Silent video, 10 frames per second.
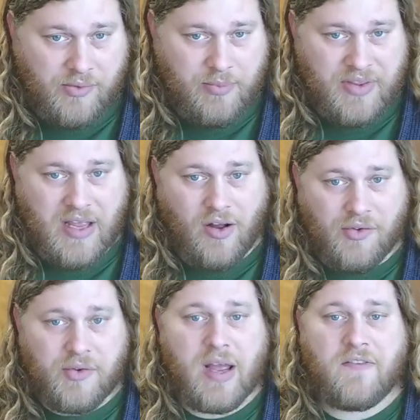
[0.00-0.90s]
but they
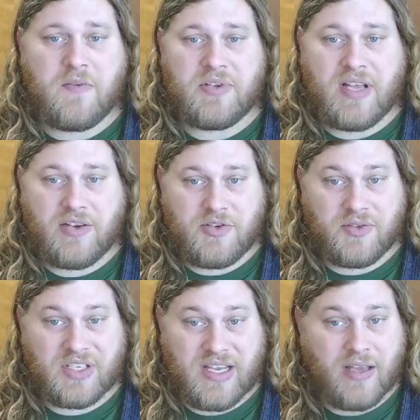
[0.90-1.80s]
also have the potential
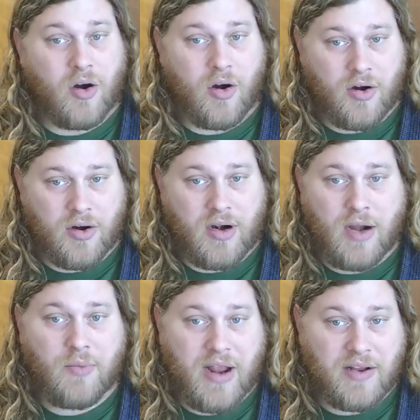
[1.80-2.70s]
to hit harder
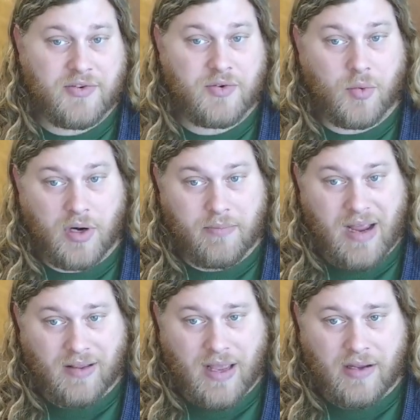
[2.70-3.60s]
at range or in
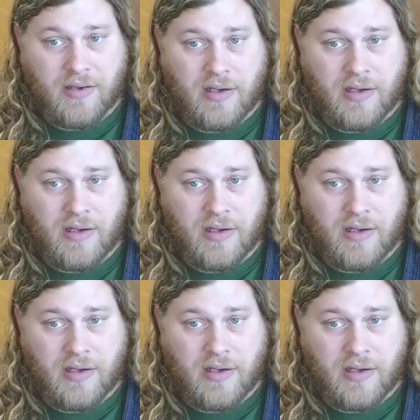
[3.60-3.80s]
melee,